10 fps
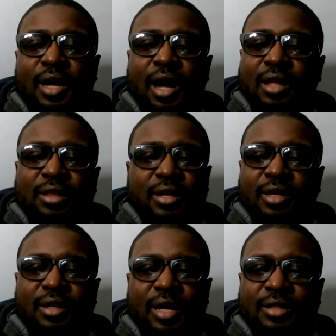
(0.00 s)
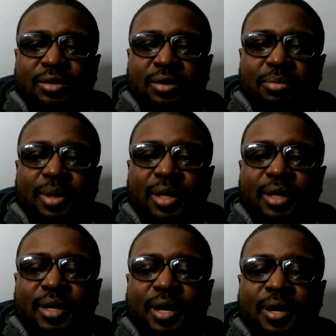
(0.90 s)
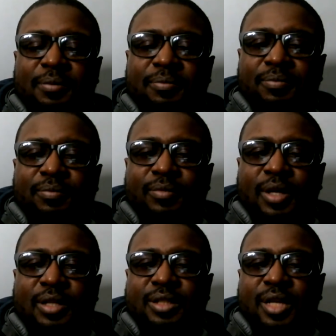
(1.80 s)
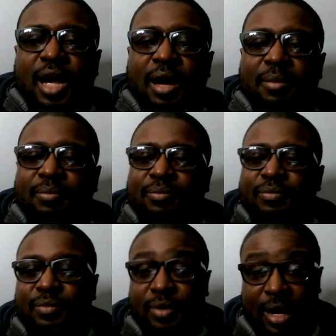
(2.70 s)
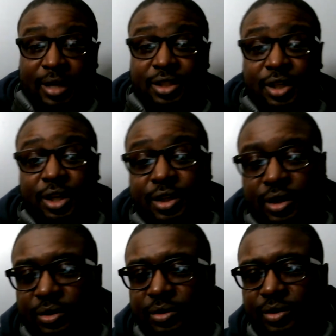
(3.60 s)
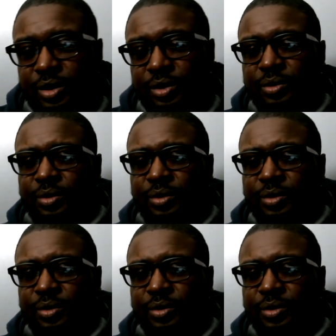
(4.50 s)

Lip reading: I think that's going to be his job next year to lose to.